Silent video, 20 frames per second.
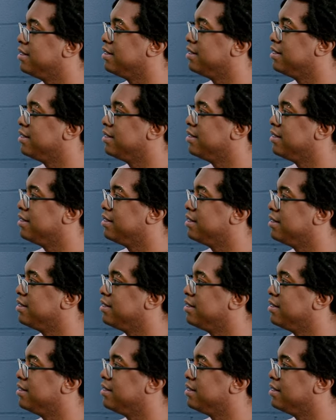
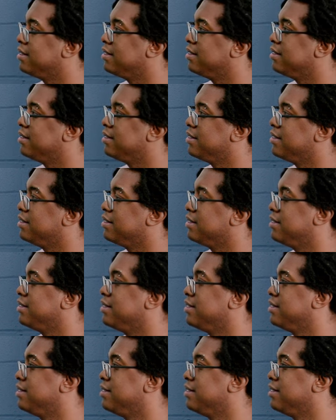
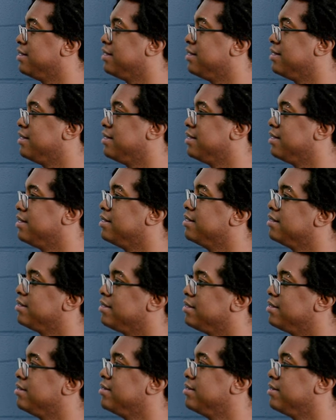
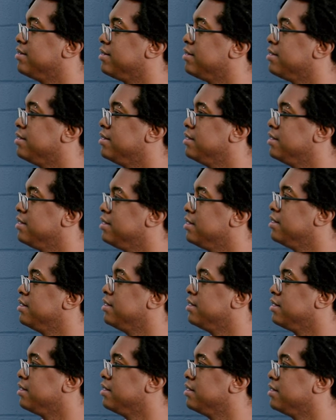
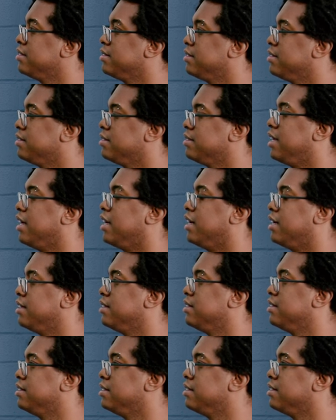
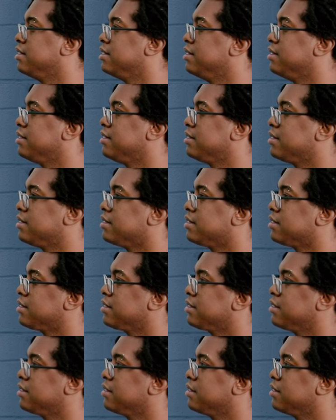
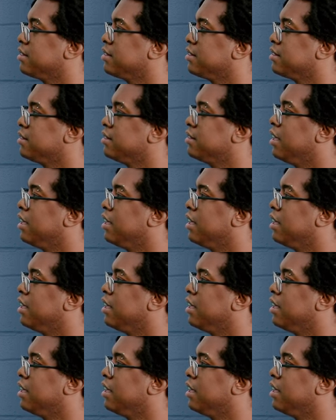(not speaking)